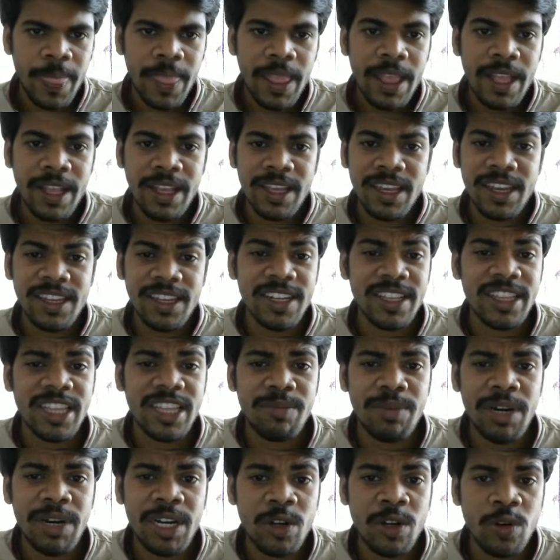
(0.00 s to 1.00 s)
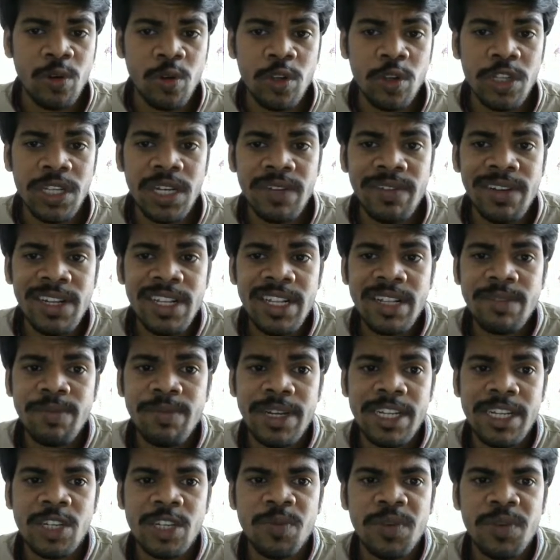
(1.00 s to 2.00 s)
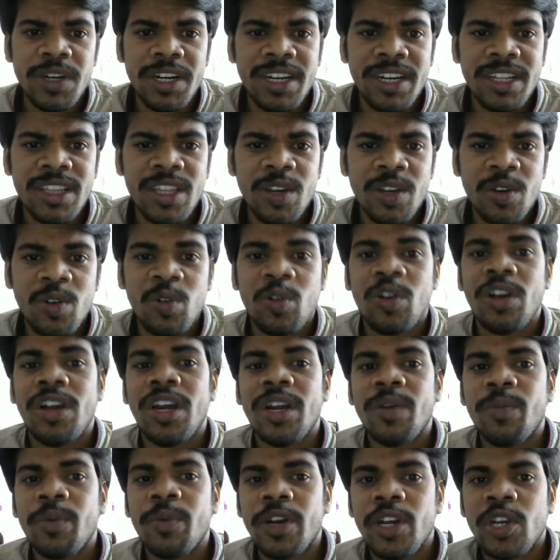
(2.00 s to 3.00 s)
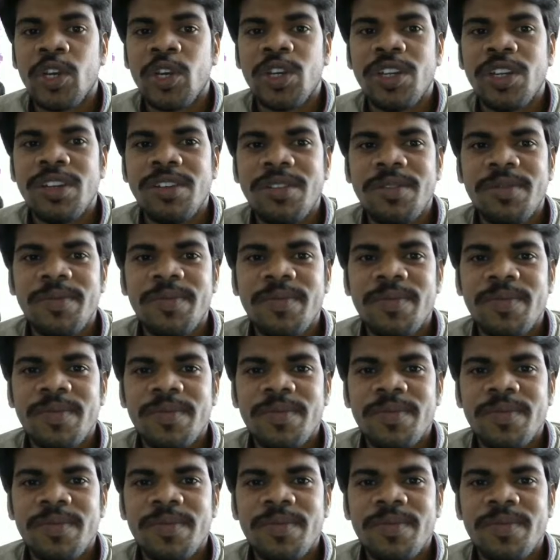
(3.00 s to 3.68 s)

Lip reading: Increases the blood glucose levels by stimulating the glucagon production.